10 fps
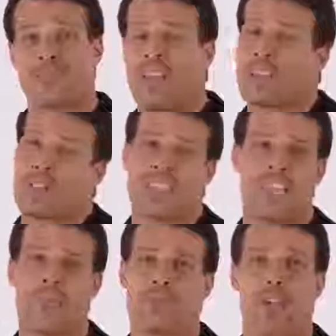That's what this
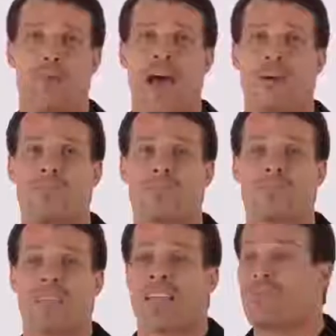game's all about.
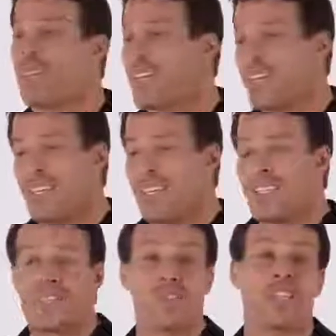And
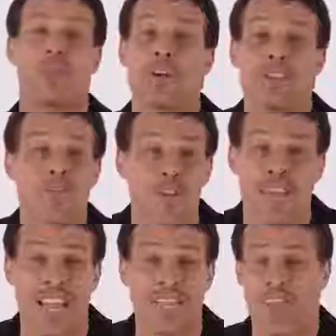look at the best in the
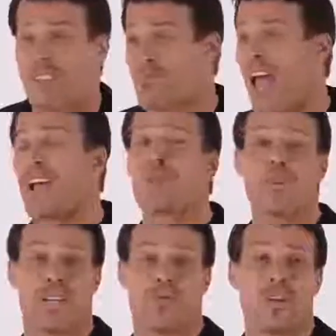world in anything. Tiger
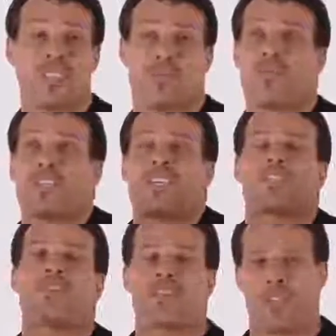Woods, what's his
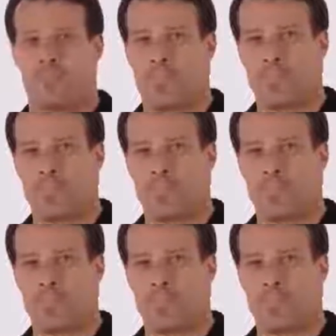vision?